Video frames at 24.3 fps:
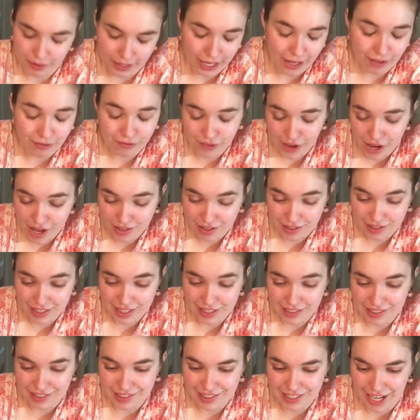first
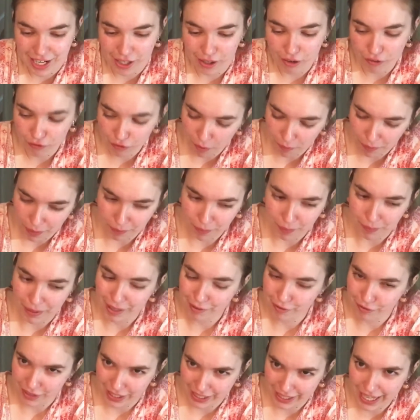did this channel, I thought people
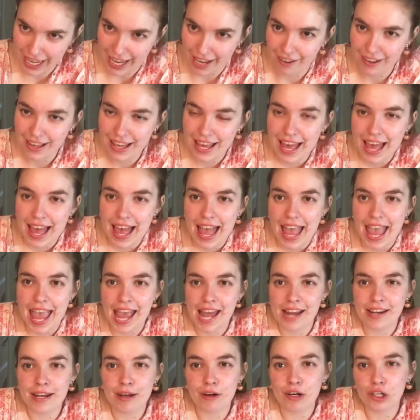might freak out.
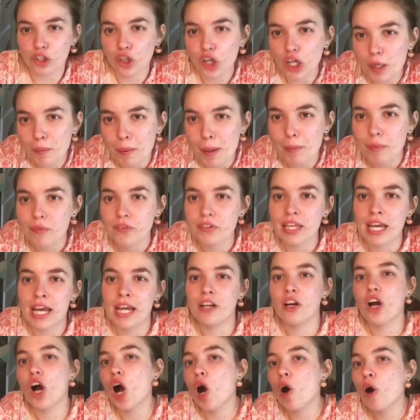And there are a lot of people
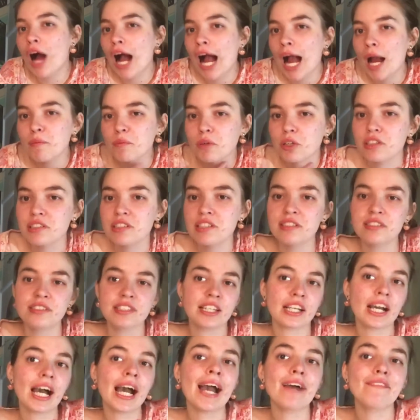saying, oh, I'm
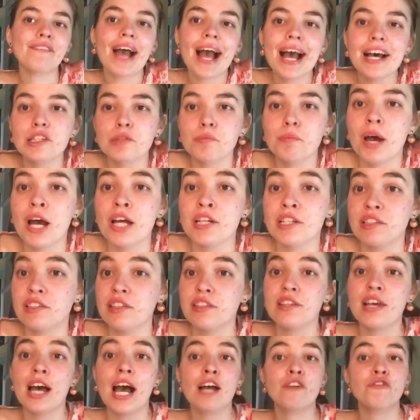autistic, I have Asperger's,
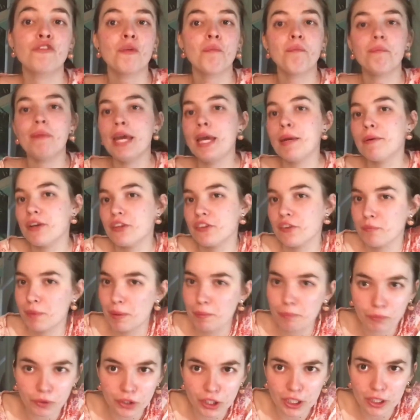it's hard for me because I've
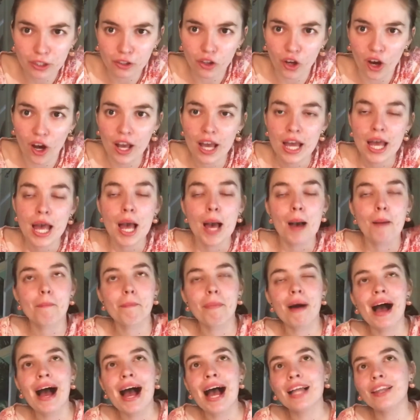been bullied a lot.
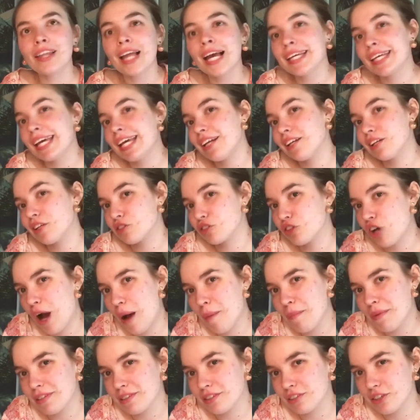But I like getting those
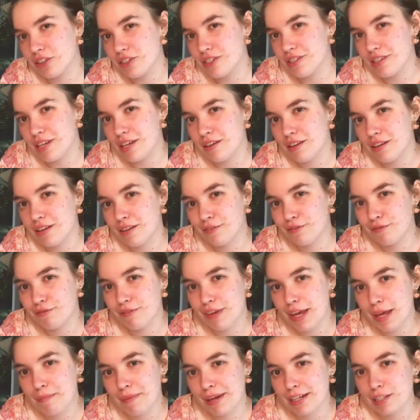comments because
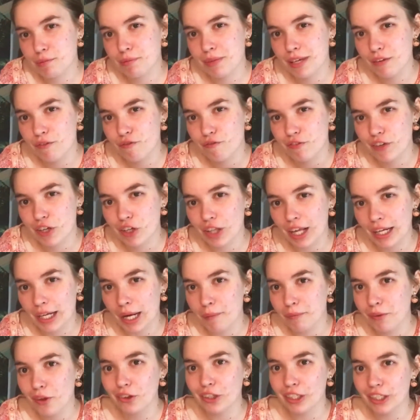it makes me feel like
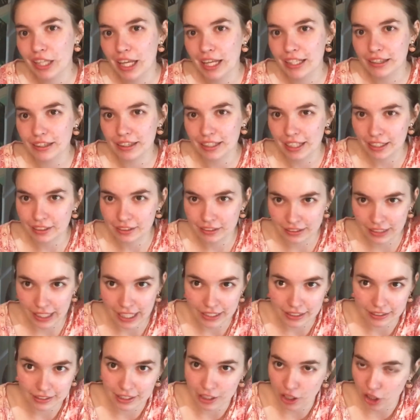I'm not like
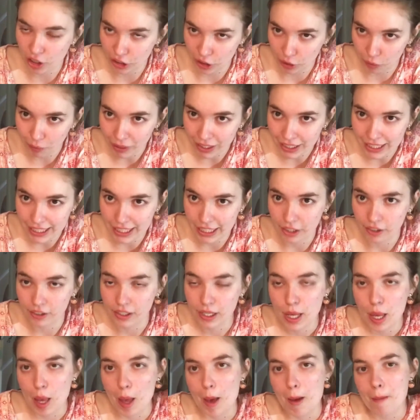the only one here.
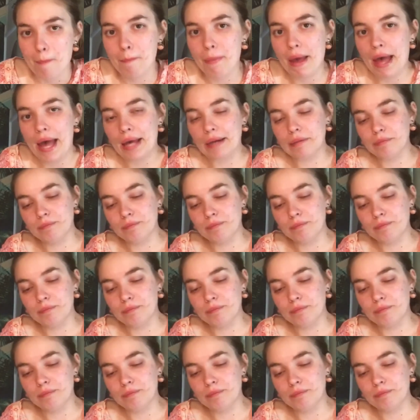But,